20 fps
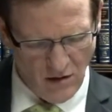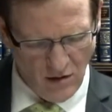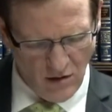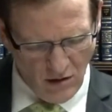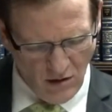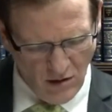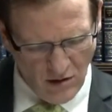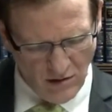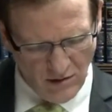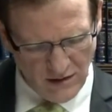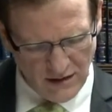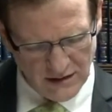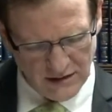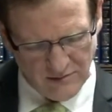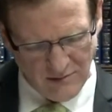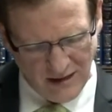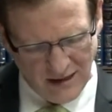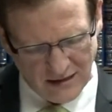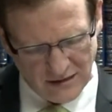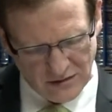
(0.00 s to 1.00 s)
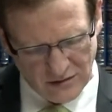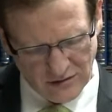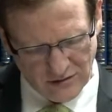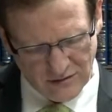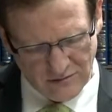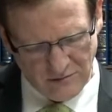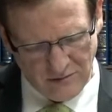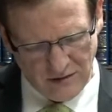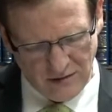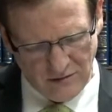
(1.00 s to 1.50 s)
Or is my
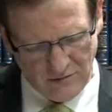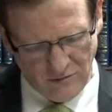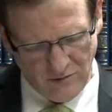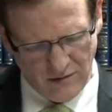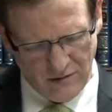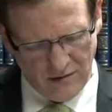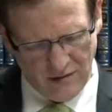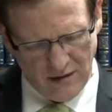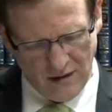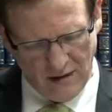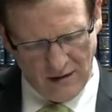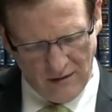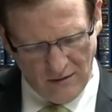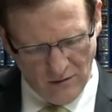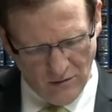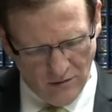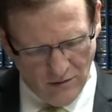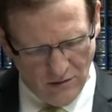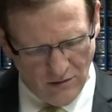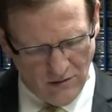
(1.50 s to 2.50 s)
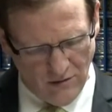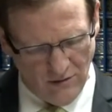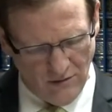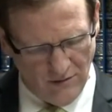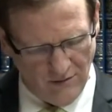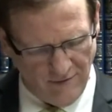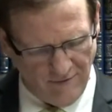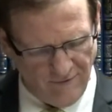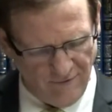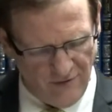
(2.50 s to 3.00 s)
atonement with a ur
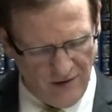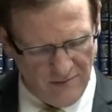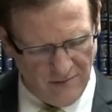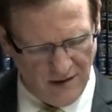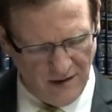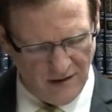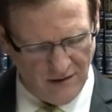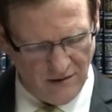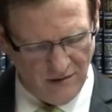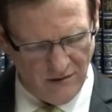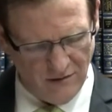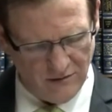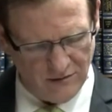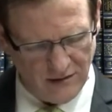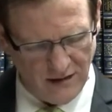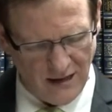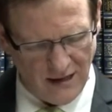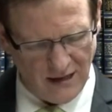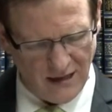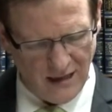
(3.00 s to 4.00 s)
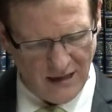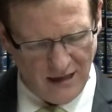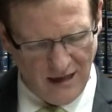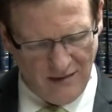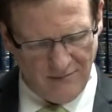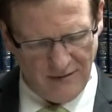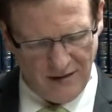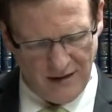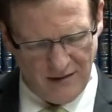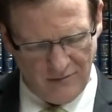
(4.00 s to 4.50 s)
or a female goat like a
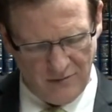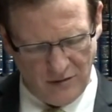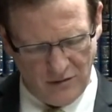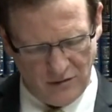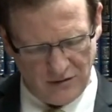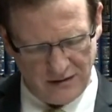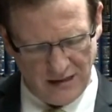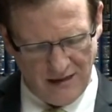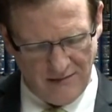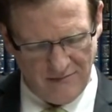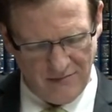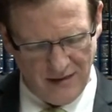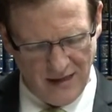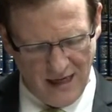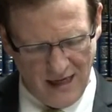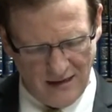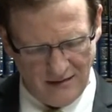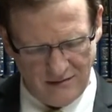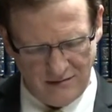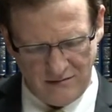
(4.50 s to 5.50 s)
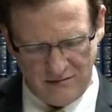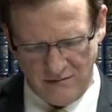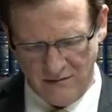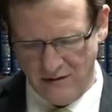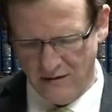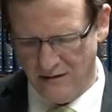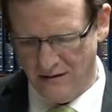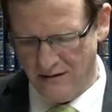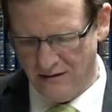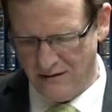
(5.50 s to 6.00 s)
commoner because I'm not
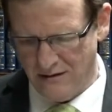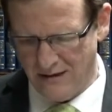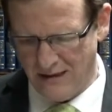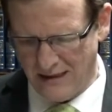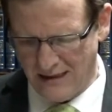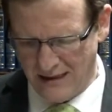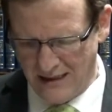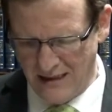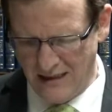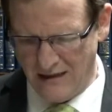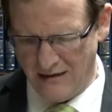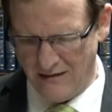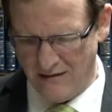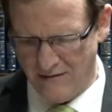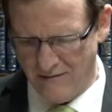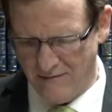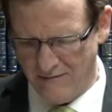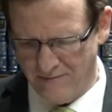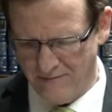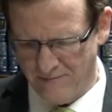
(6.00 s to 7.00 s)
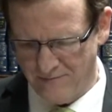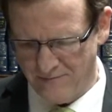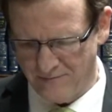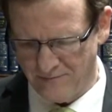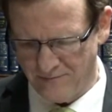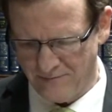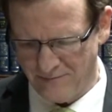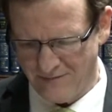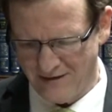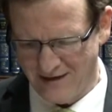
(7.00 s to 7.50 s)
the king?
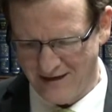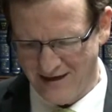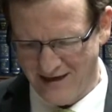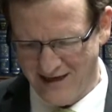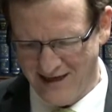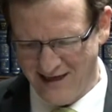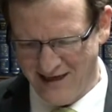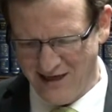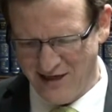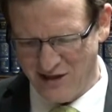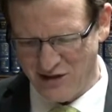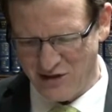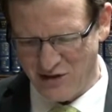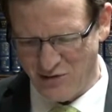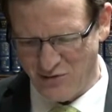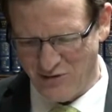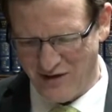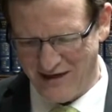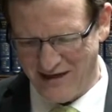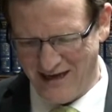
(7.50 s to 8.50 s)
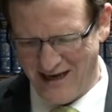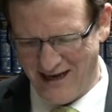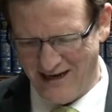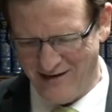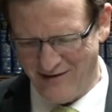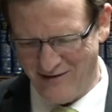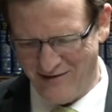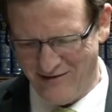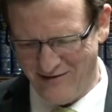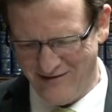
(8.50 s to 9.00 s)
So
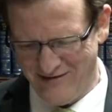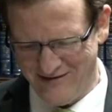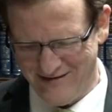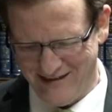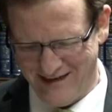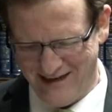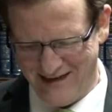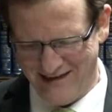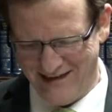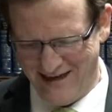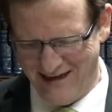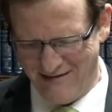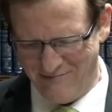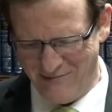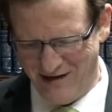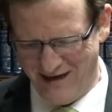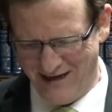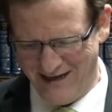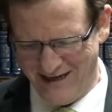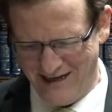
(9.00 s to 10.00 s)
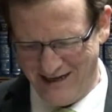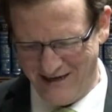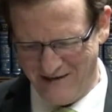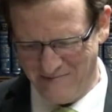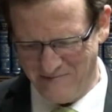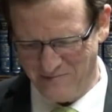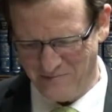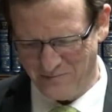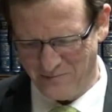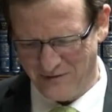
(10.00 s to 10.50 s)
Analo, Amarle,
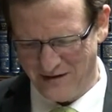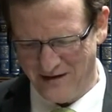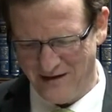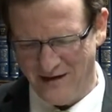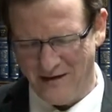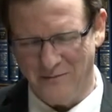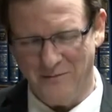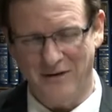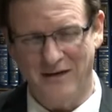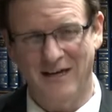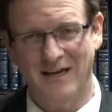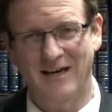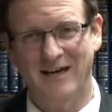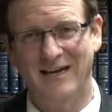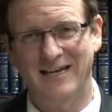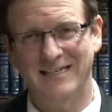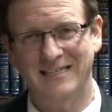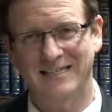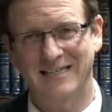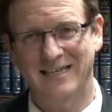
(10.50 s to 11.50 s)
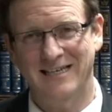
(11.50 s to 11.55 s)
Rabbi S.